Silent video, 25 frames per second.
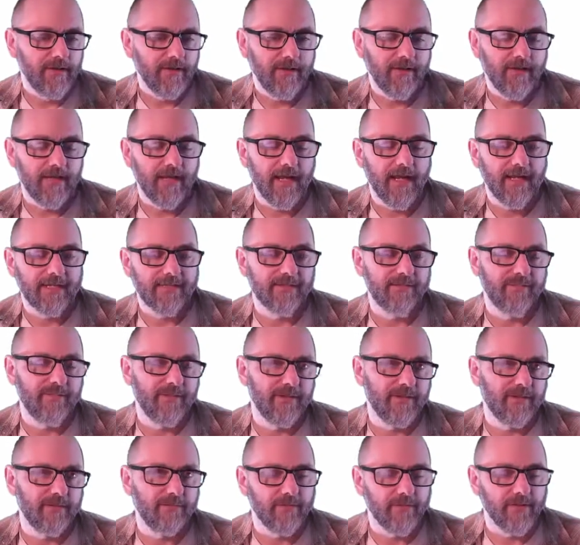and it has to
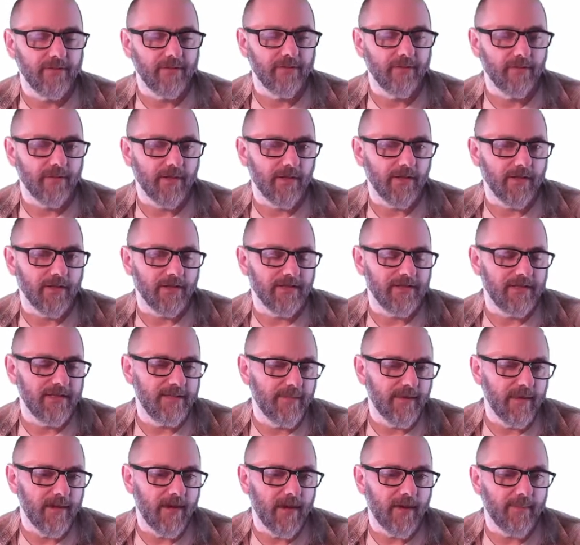be what you would call a
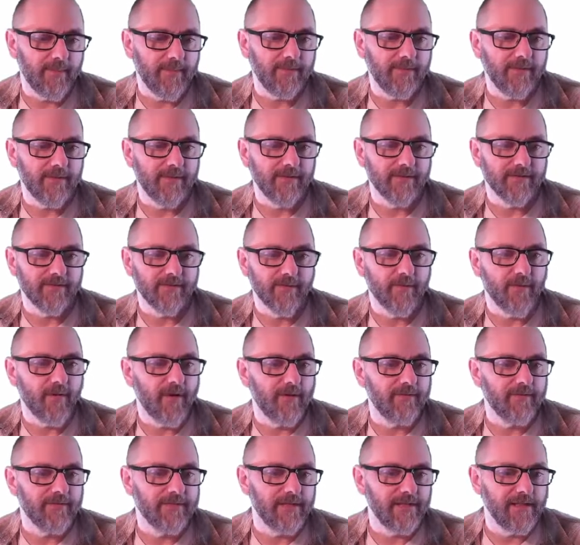deep copy because of
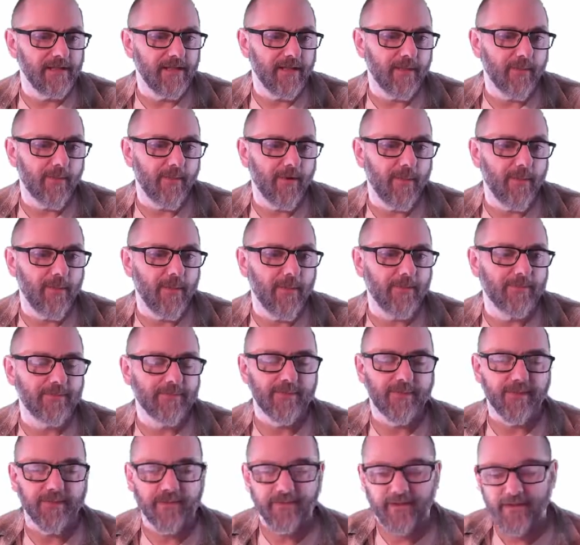privacy leak
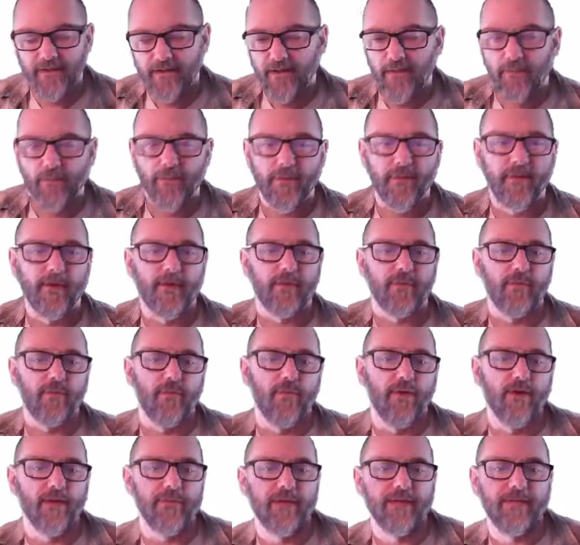problems, but we're not going to
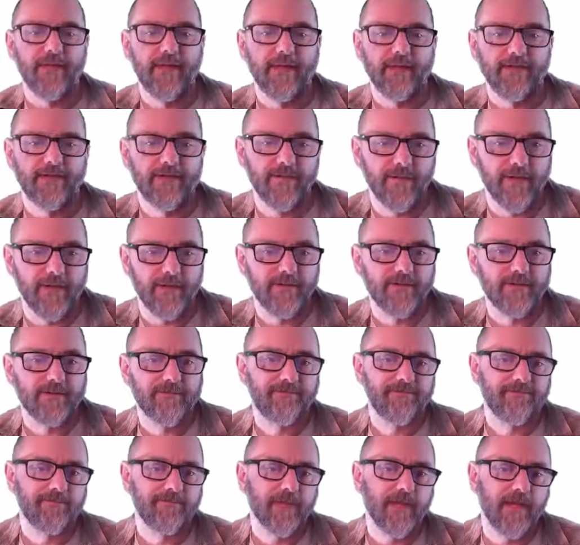worry about that too much.
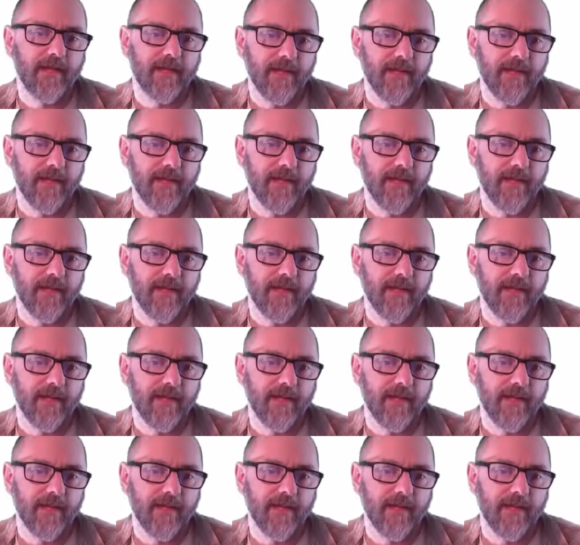